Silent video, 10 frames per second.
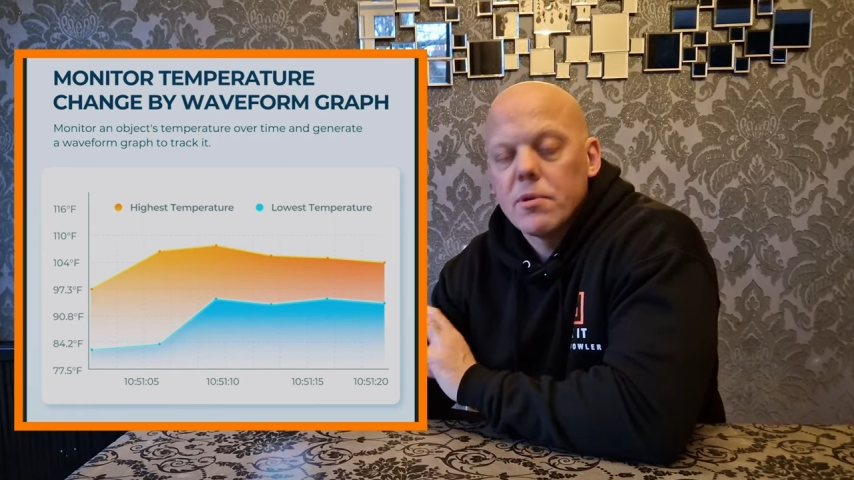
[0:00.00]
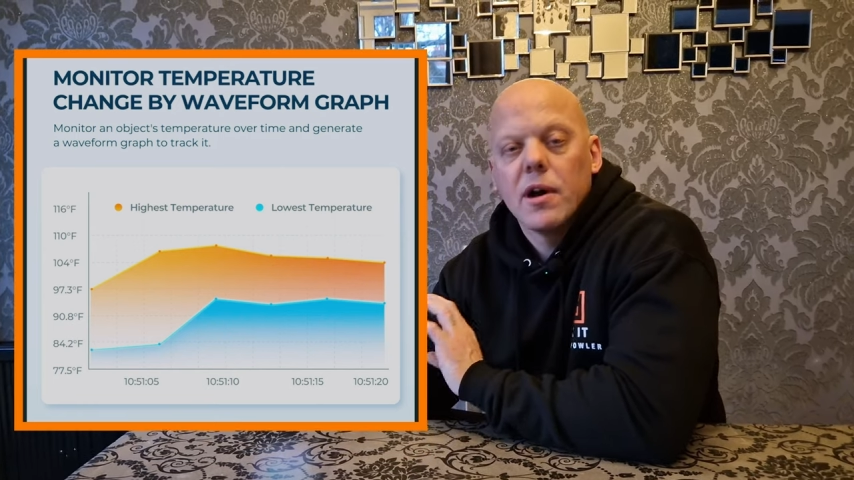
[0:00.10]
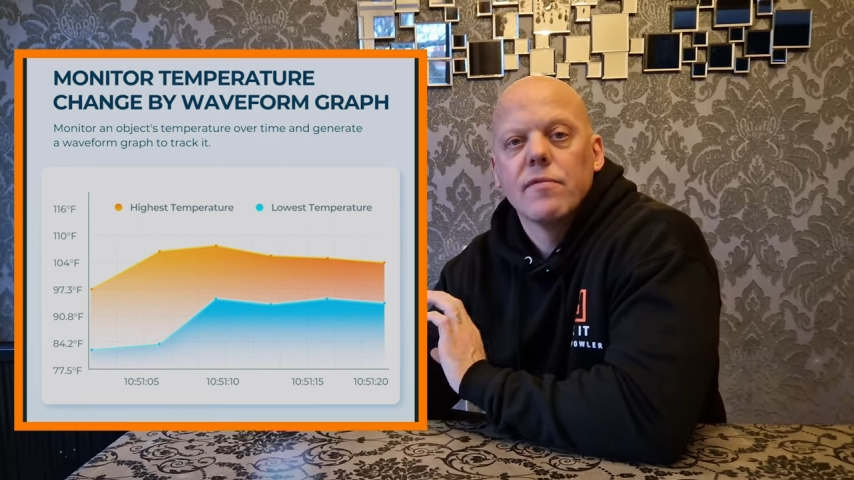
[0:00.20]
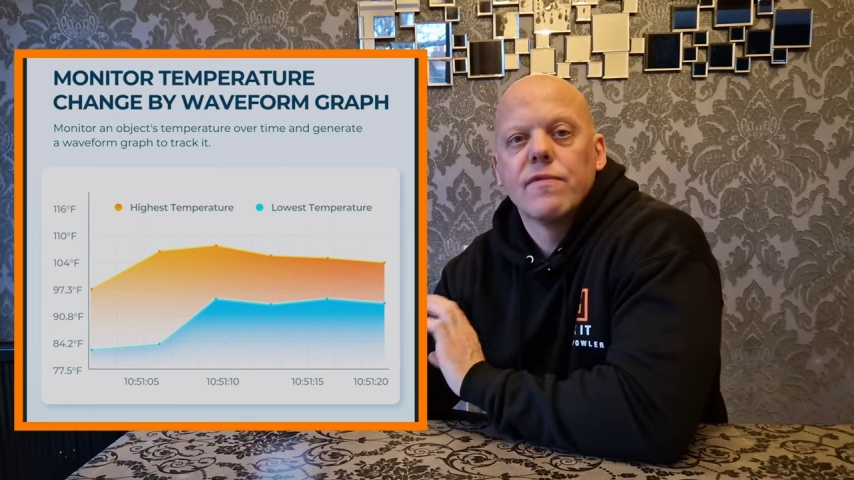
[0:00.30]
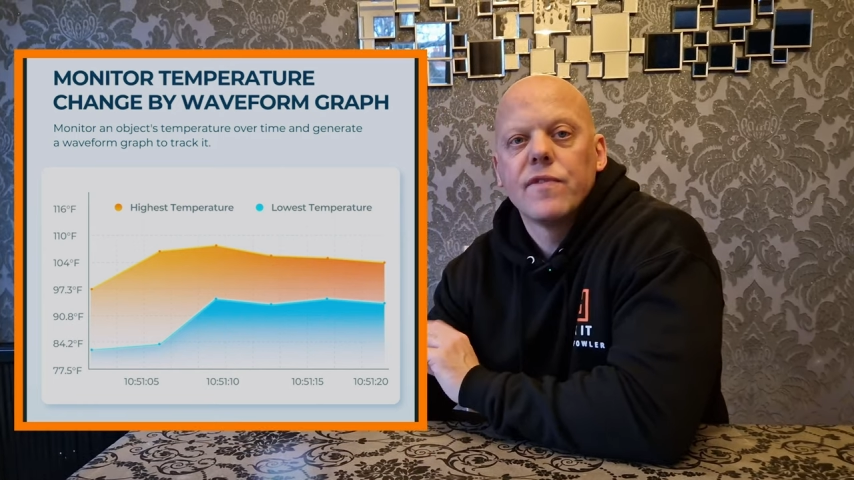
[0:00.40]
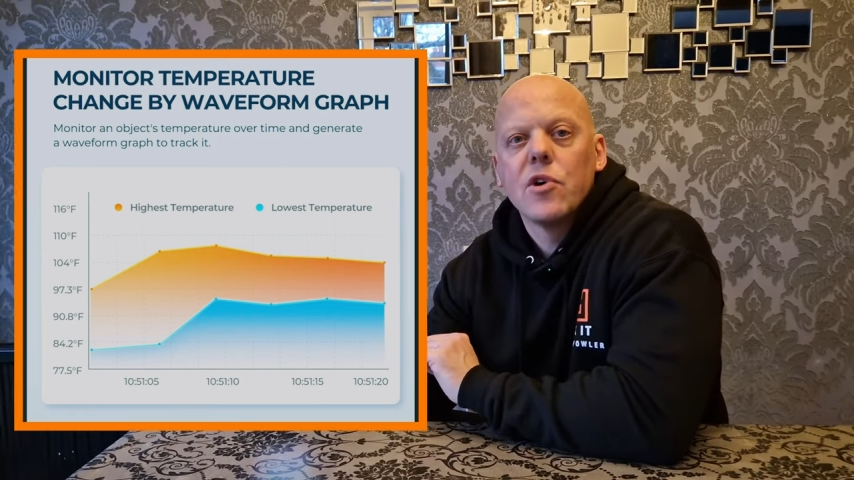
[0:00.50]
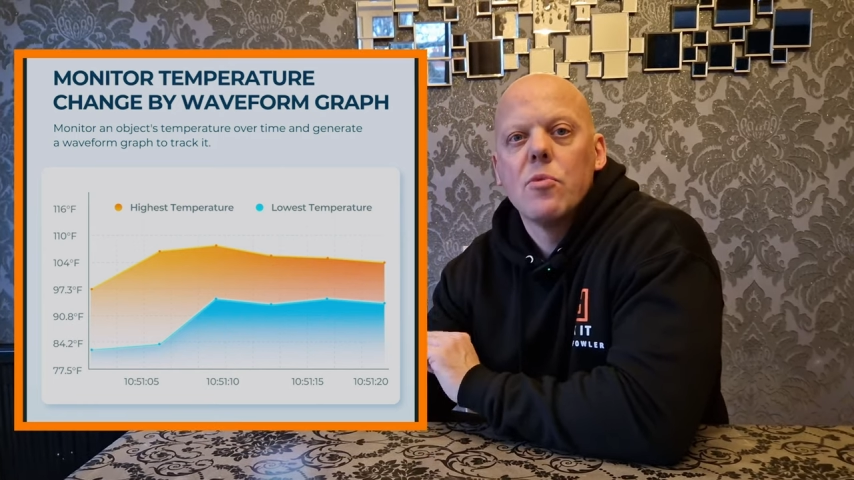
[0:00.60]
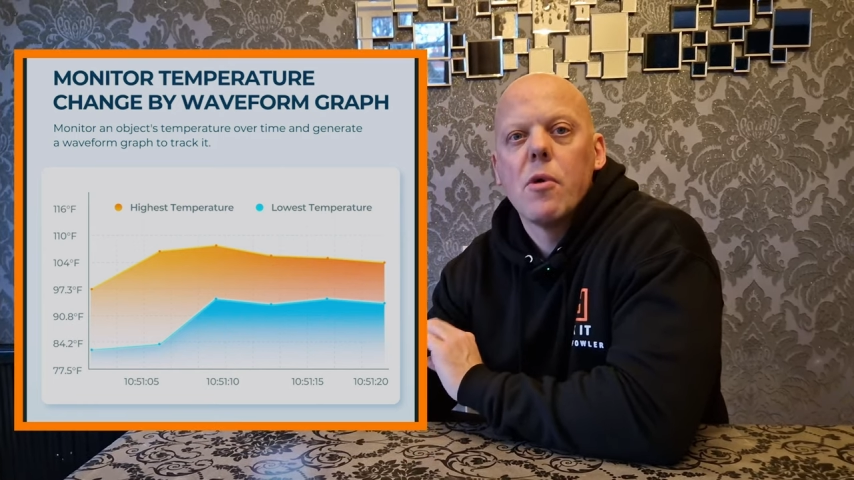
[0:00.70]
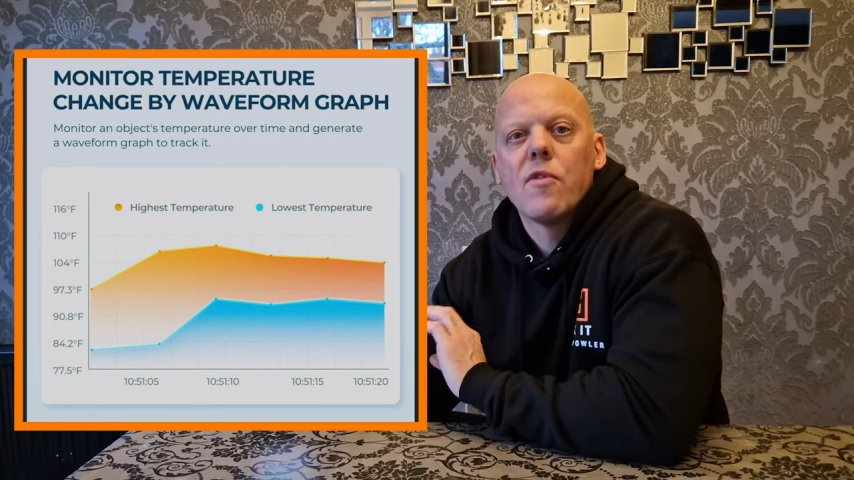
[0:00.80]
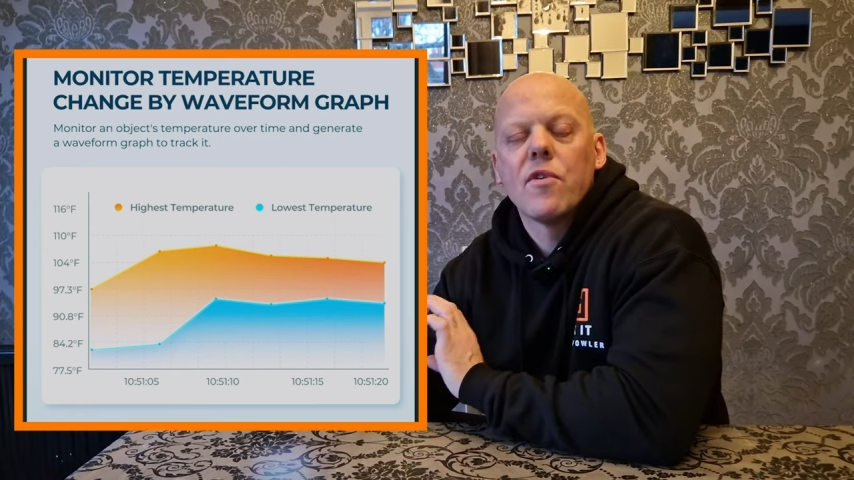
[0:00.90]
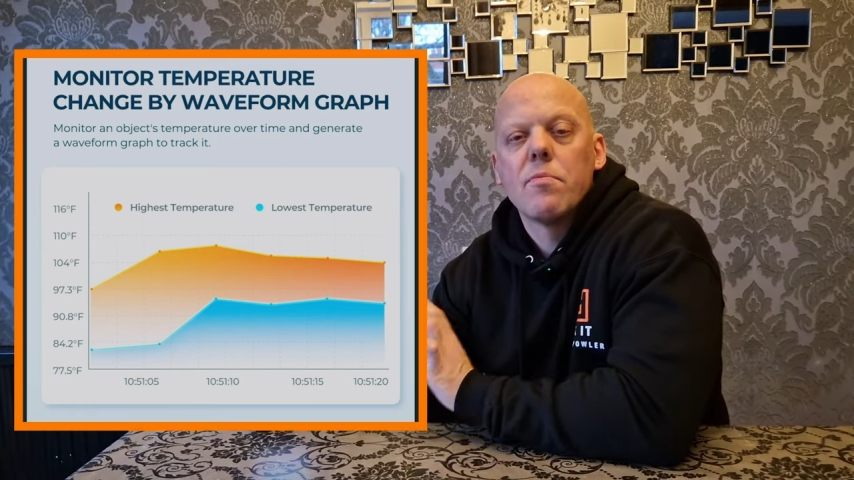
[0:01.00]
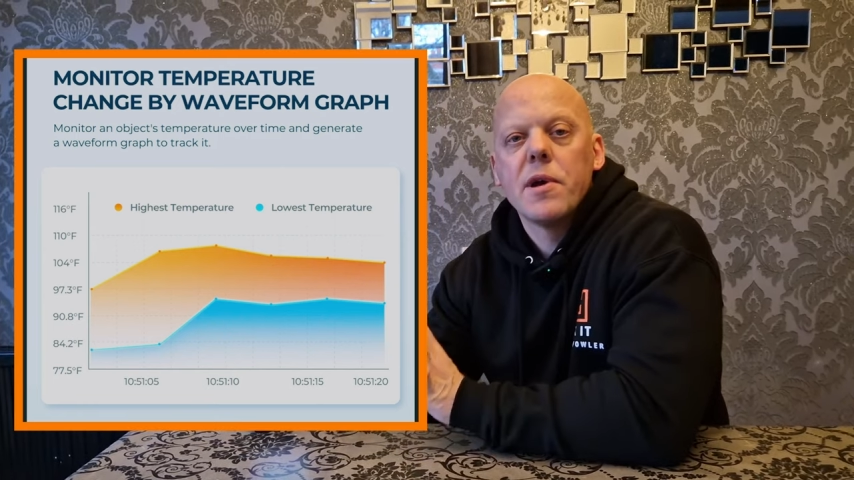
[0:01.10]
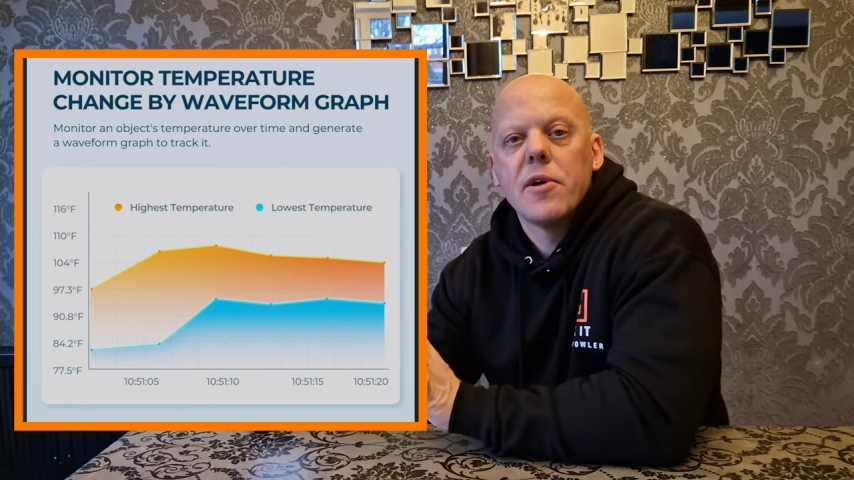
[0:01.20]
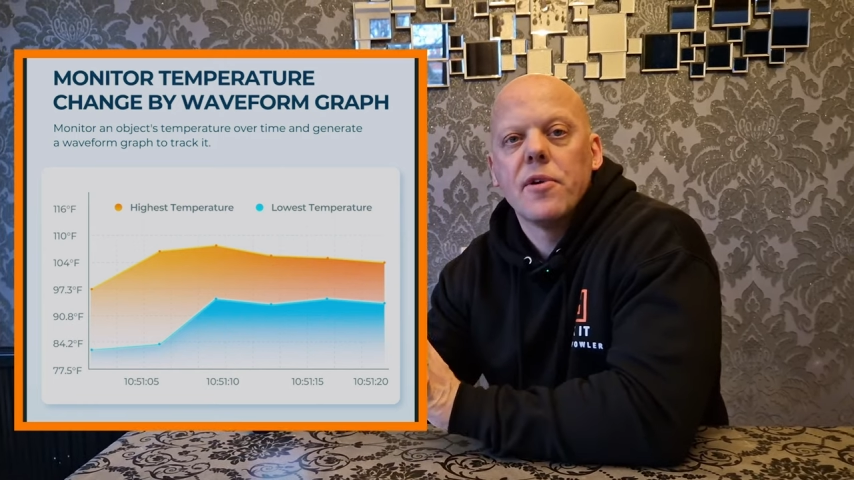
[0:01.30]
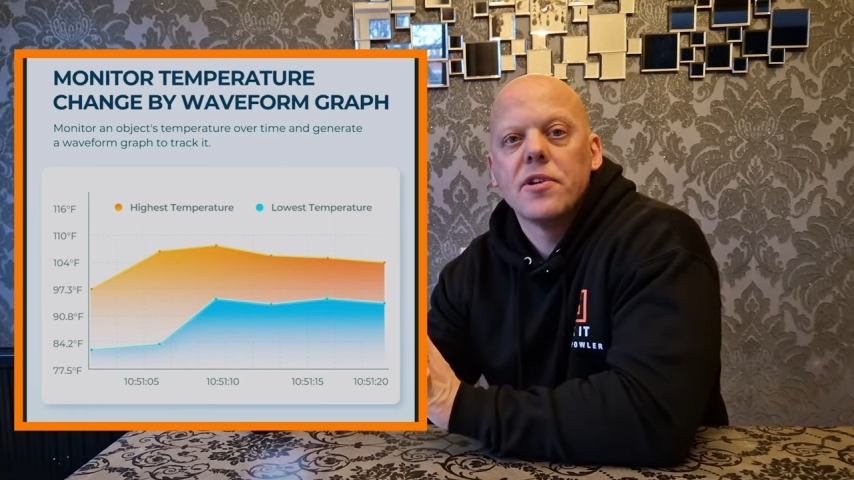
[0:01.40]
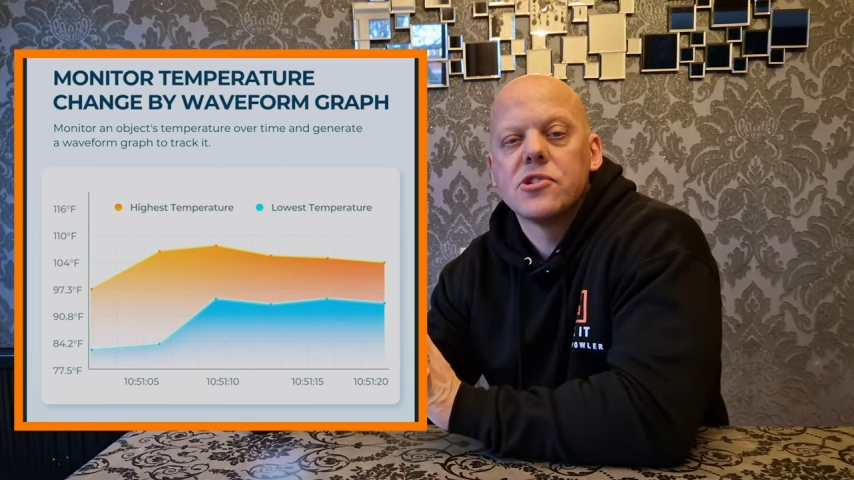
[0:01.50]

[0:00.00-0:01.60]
and film over a period